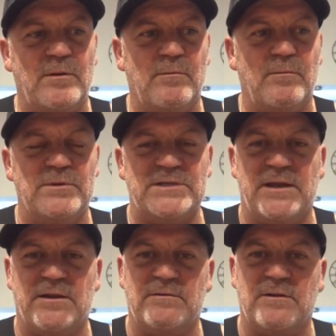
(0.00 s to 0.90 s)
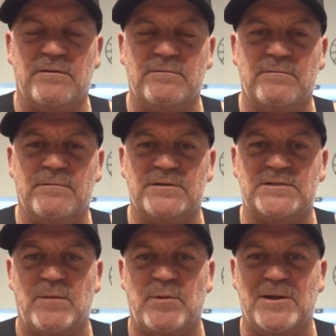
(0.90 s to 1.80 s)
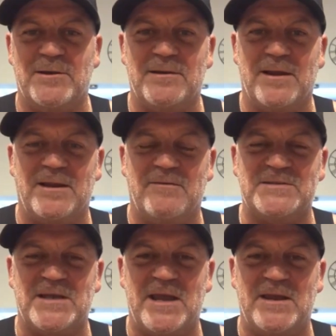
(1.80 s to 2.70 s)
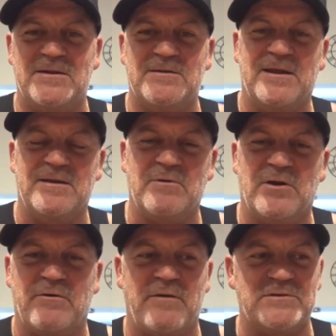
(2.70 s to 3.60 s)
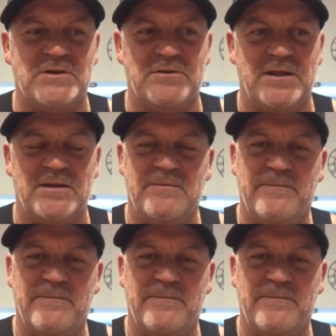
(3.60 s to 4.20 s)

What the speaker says: was there to sub in and give us a hand, and we've got a great result together.